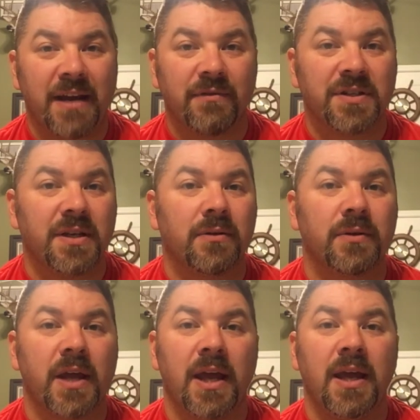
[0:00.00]
every
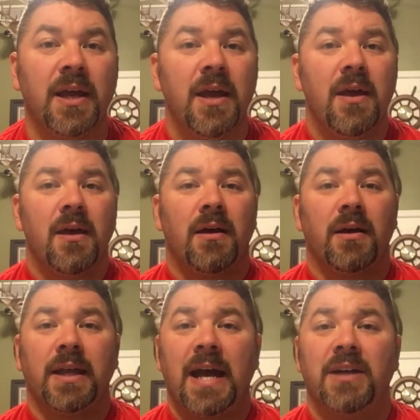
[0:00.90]
single day.
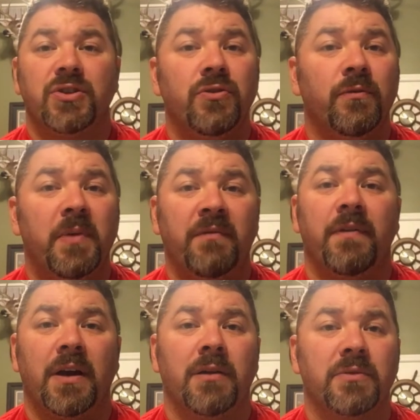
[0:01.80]
Guys, you've been
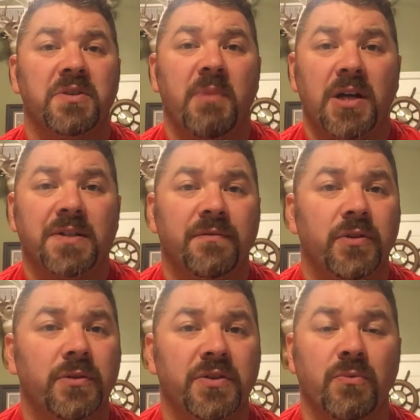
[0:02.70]
very responsive
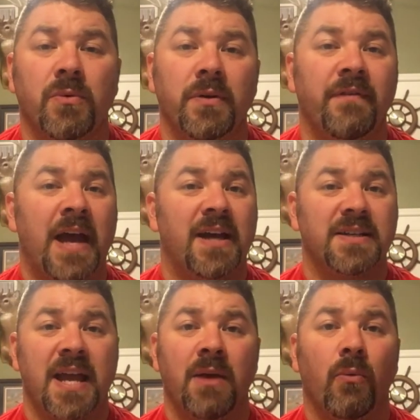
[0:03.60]
to us when we've
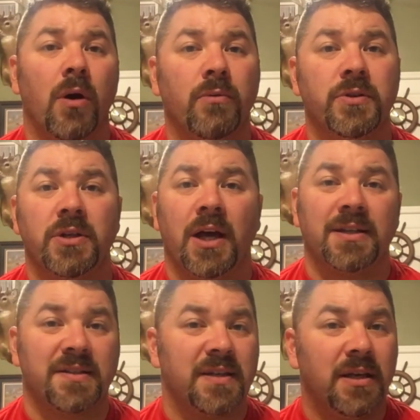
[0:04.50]
asked, hey, what would you
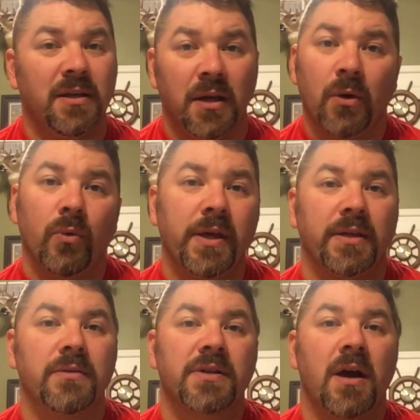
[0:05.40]
like to see? We
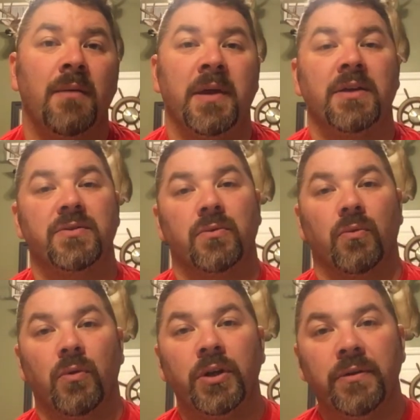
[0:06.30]
get those comments. Or
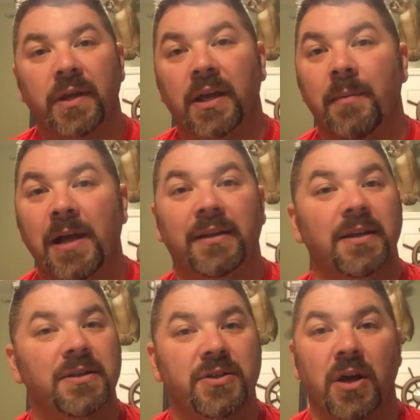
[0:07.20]
what do you think about
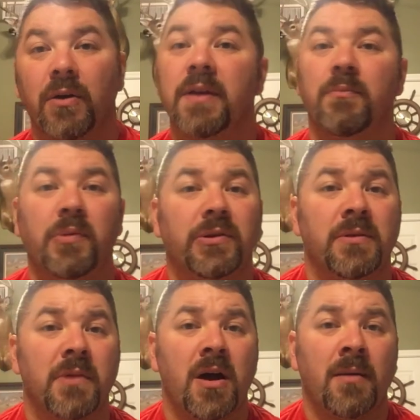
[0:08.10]
this? Y'all put
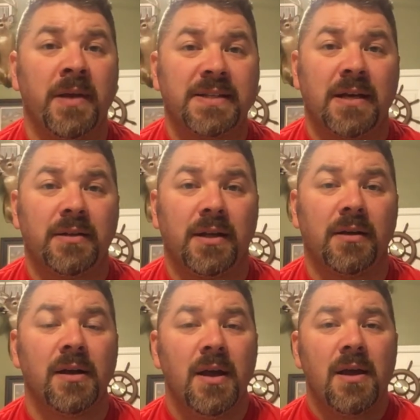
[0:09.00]
them comments out
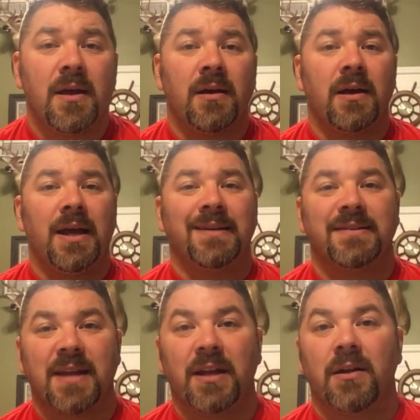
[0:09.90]
there.
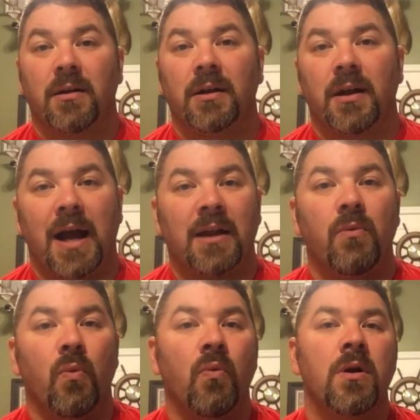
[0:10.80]
As stated earlier, I
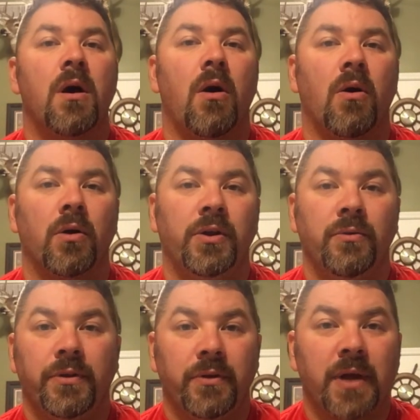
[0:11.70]
don't want to
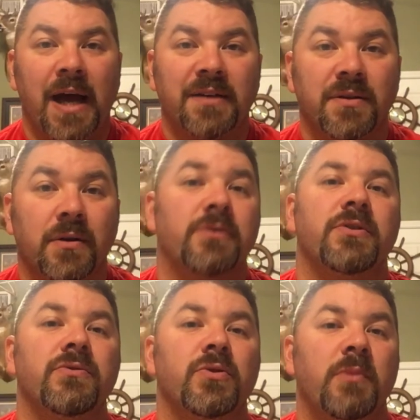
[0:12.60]
argue with you guys on our
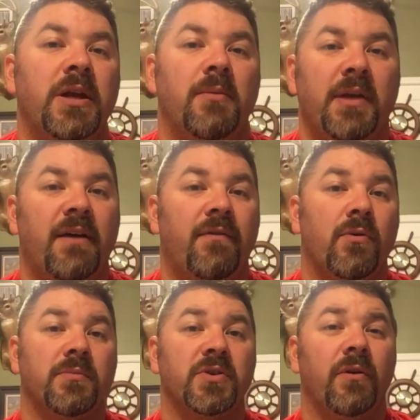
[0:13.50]
social media
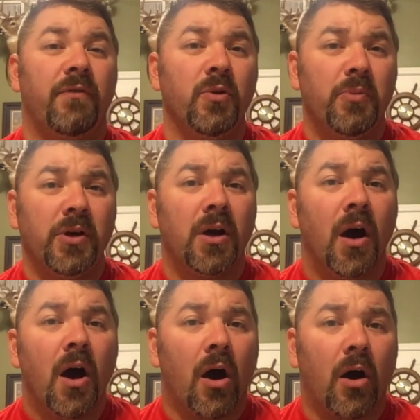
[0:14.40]
platform. So if you
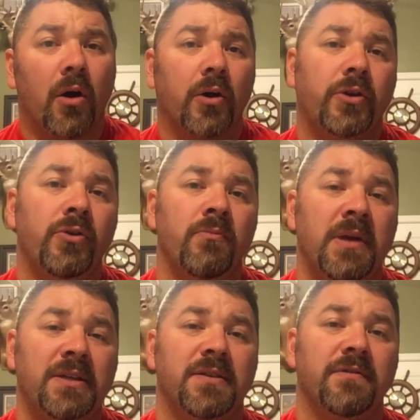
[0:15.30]
put
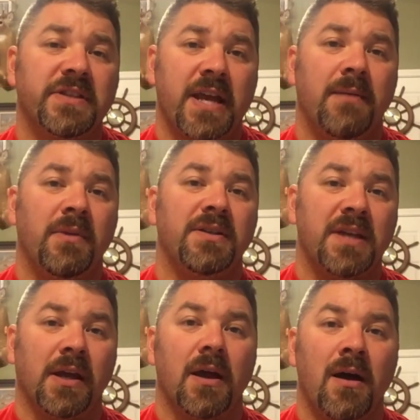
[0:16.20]
argumentative
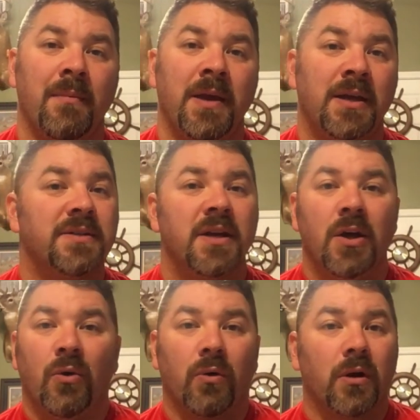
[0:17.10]
statements and comments,
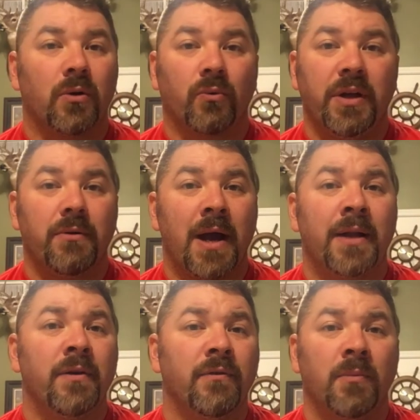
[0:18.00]
we're going to read
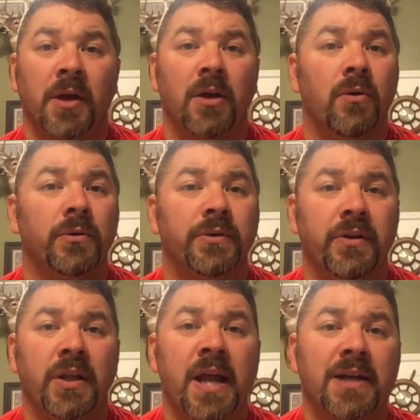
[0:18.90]
right over them and go on to
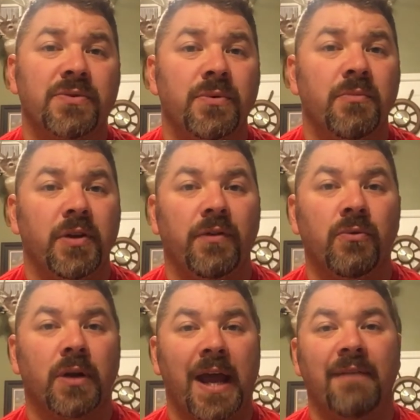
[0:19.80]
the next one. But if
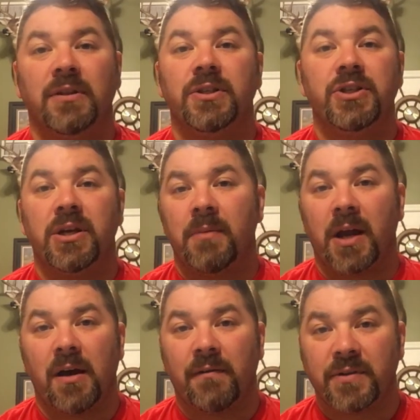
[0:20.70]
you want to have a
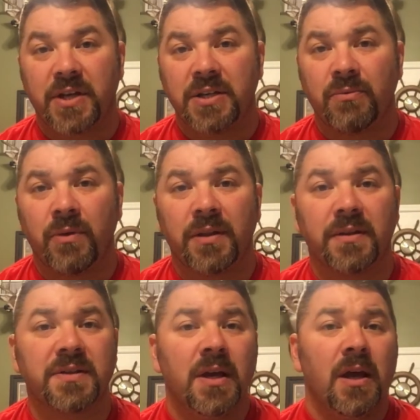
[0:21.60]
legitimate conversation with
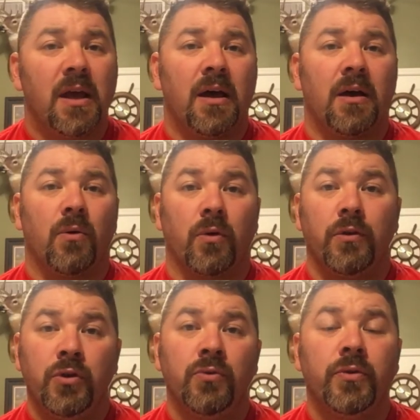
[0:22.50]
us, or
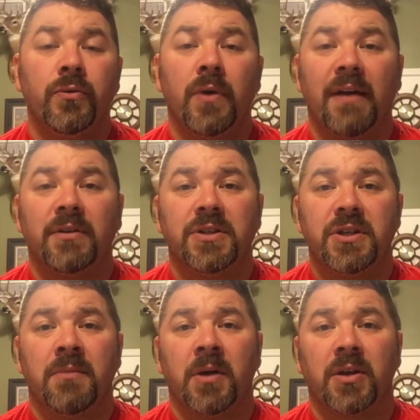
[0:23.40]
you do have a
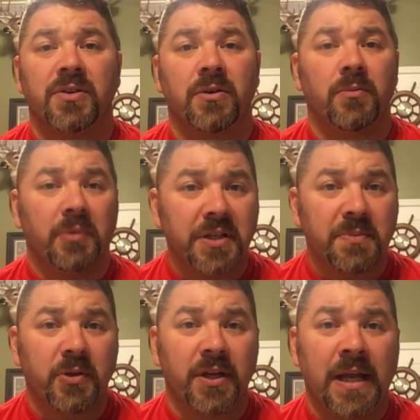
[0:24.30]
legitimate concern,
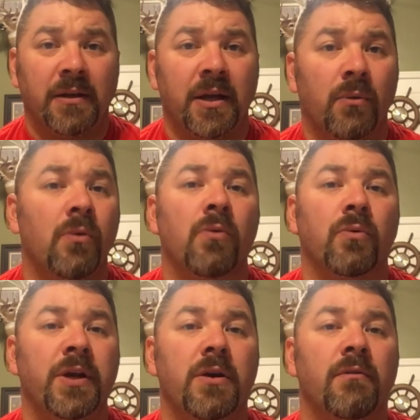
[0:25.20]
please put it down there. We'll
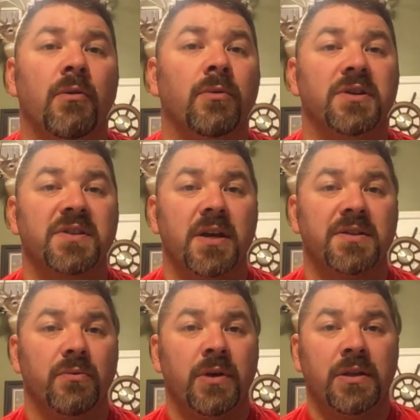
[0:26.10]
read over it. We'll
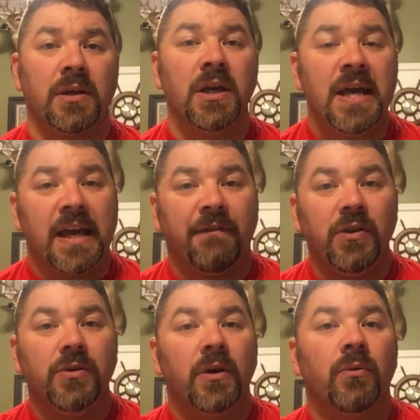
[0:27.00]
discuss it with you. If
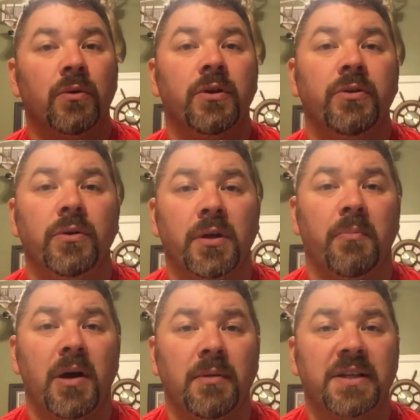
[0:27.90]
you don't want to do it in
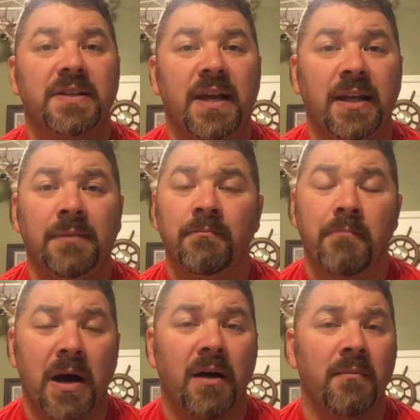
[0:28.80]
a public setting,
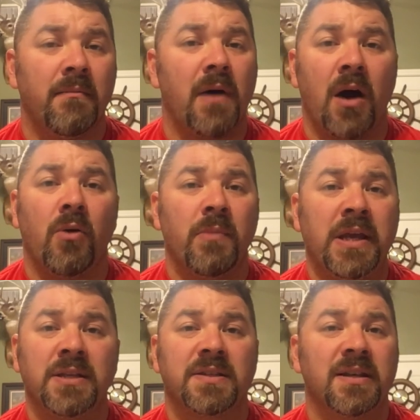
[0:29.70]
by all
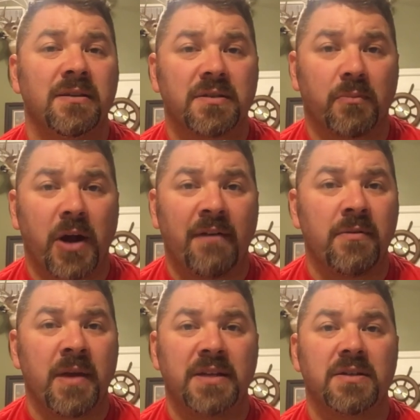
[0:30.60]
means, send us a
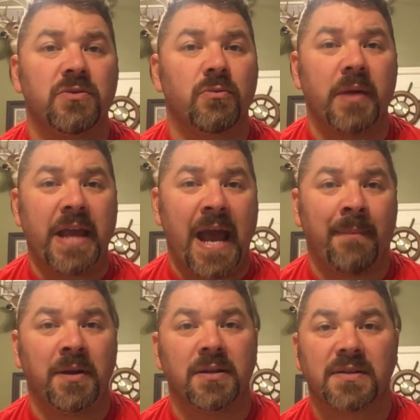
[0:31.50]
private message. We'll be
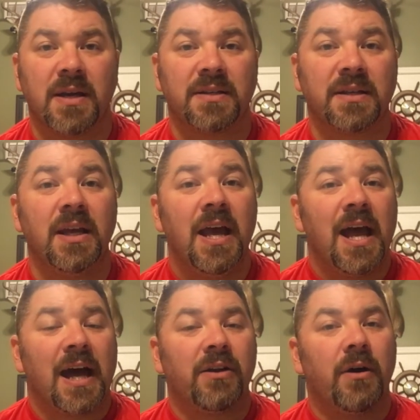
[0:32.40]
happy to discuss it.
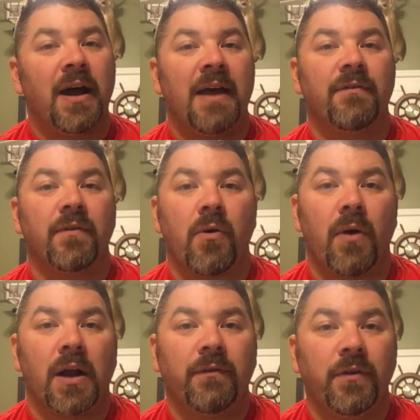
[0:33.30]
I know I have
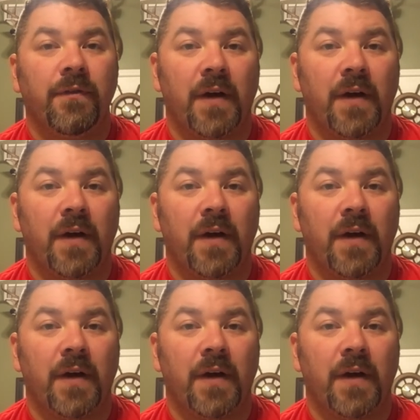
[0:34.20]
quite a few